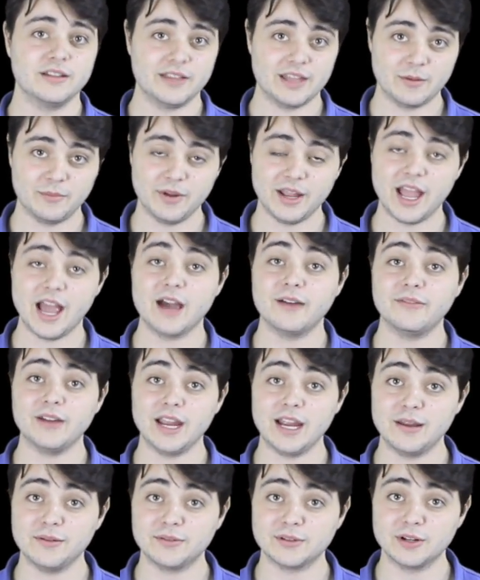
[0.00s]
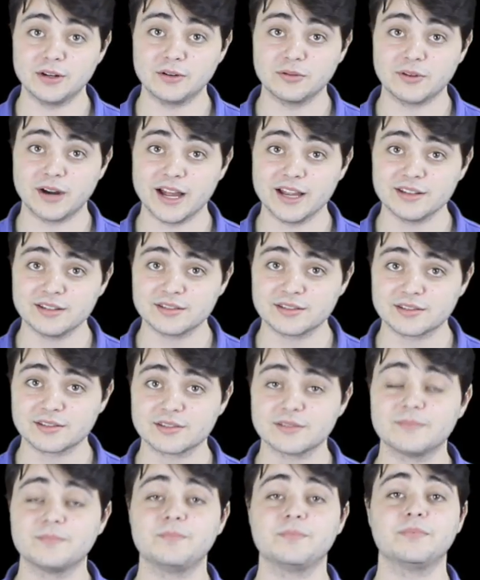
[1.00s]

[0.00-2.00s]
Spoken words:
Then we have eighth note rests.